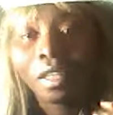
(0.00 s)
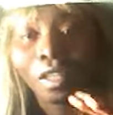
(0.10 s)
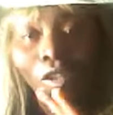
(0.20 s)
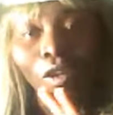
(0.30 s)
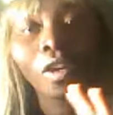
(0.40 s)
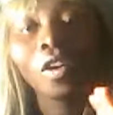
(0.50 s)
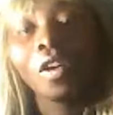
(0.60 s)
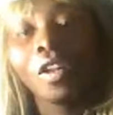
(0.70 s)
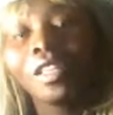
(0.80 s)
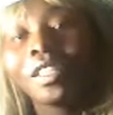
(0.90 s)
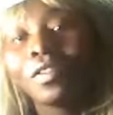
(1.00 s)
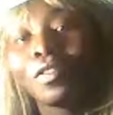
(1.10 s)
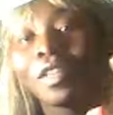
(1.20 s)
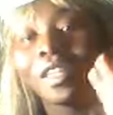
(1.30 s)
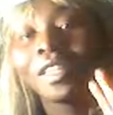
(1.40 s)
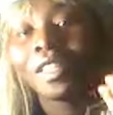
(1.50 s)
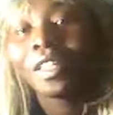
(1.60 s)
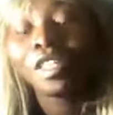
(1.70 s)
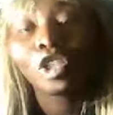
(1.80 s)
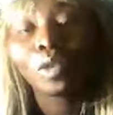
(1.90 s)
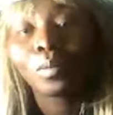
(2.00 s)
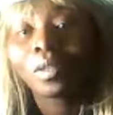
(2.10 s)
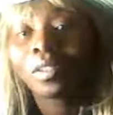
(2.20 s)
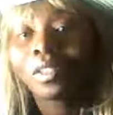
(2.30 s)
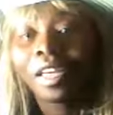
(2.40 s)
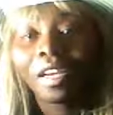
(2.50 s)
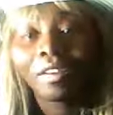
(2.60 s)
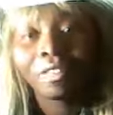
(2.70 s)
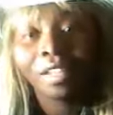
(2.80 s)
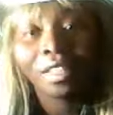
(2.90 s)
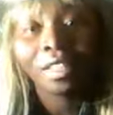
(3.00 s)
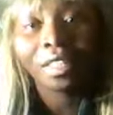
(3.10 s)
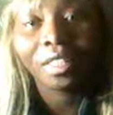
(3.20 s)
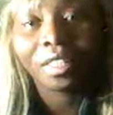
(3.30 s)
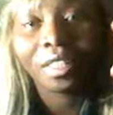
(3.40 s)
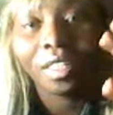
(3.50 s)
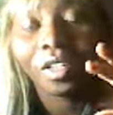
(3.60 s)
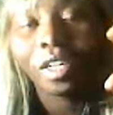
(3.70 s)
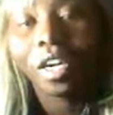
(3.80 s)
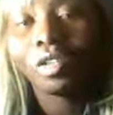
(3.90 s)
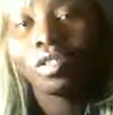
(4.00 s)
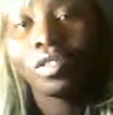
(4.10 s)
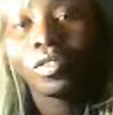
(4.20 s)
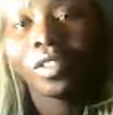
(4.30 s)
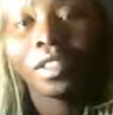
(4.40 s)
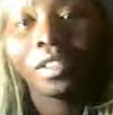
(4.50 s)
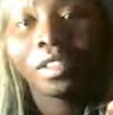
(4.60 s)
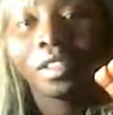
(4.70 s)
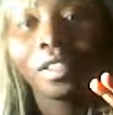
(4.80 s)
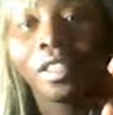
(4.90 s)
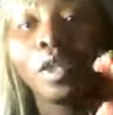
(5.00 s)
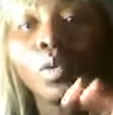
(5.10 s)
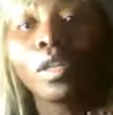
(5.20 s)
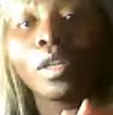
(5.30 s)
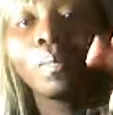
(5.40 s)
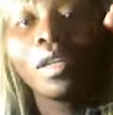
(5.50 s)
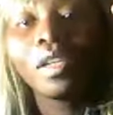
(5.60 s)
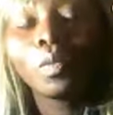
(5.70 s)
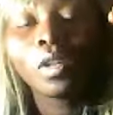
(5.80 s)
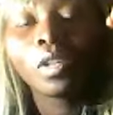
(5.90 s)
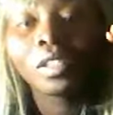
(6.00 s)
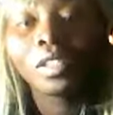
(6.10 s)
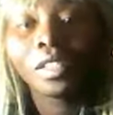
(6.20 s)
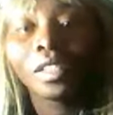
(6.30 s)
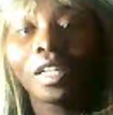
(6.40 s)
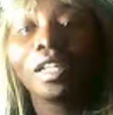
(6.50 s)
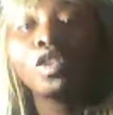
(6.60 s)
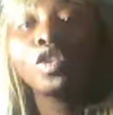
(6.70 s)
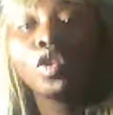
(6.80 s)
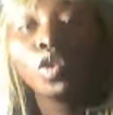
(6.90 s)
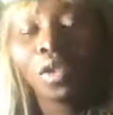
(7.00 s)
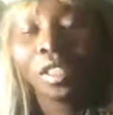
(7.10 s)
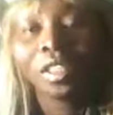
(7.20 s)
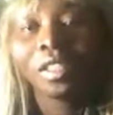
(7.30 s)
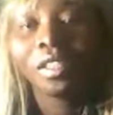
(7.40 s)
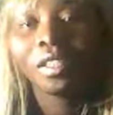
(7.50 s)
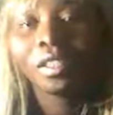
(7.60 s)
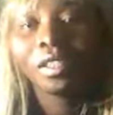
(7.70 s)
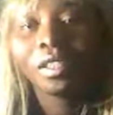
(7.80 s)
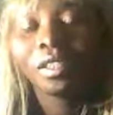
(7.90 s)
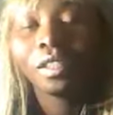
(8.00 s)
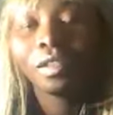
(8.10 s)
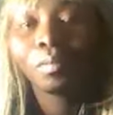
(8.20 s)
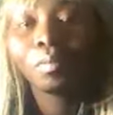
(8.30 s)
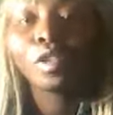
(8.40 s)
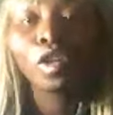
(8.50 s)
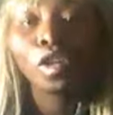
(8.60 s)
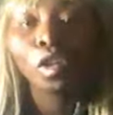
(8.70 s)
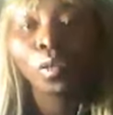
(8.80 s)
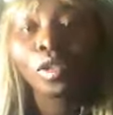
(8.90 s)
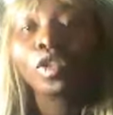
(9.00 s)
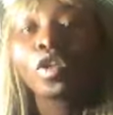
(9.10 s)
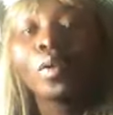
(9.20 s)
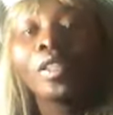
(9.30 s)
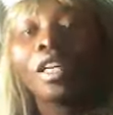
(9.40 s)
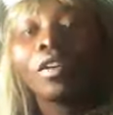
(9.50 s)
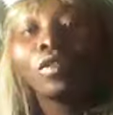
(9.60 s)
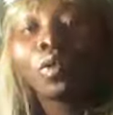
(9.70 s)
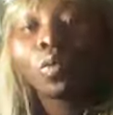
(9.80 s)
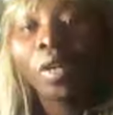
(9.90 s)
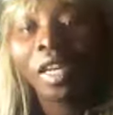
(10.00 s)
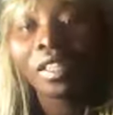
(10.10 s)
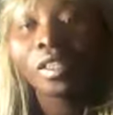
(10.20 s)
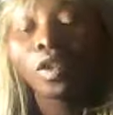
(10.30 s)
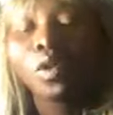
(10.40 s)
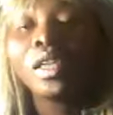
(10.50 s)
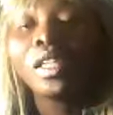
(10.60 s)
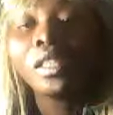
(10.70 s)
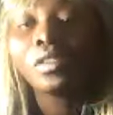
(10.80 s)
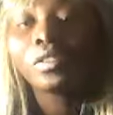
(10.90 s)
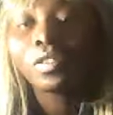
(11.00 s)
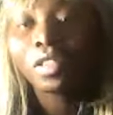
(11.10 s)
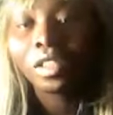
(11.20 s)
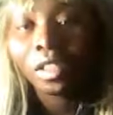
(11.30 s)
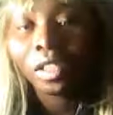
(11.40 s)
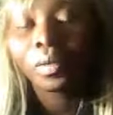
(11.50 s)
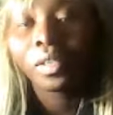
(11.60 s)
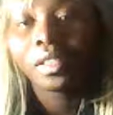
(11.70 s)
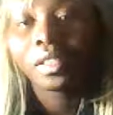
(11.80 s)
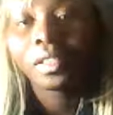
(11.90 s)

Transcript: You all call yourself United Nations, but they are versus the other country. They want to be the ones that tell the story, but the other ones always have to wait to listen for the secret.